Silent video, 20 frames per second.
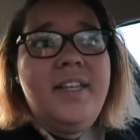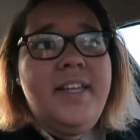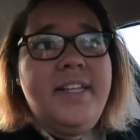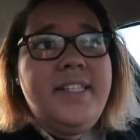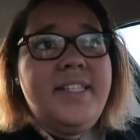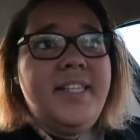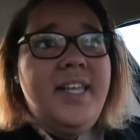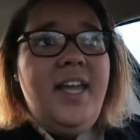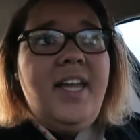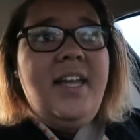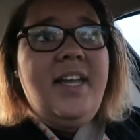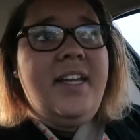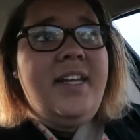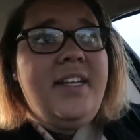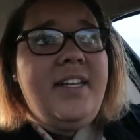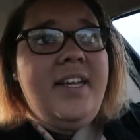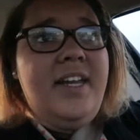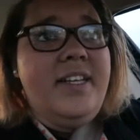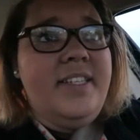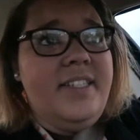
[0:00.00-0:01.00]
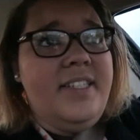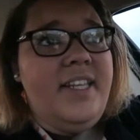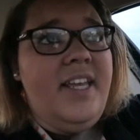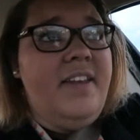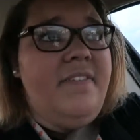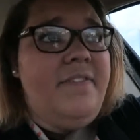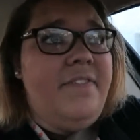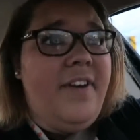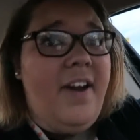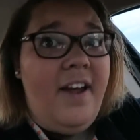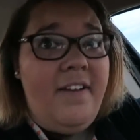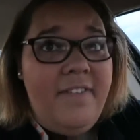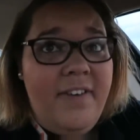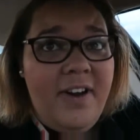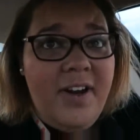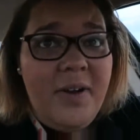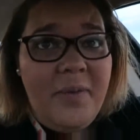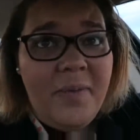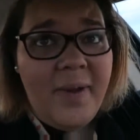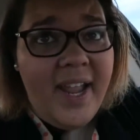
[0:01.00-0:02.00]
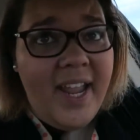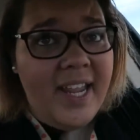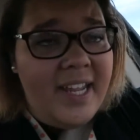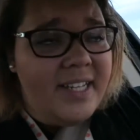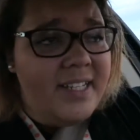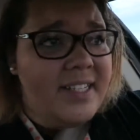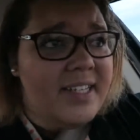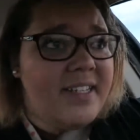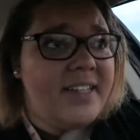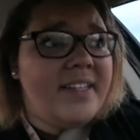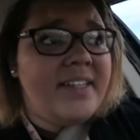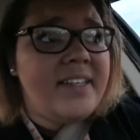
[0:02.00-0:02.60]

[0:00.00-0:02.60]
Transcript: It's like I sit forever and wait.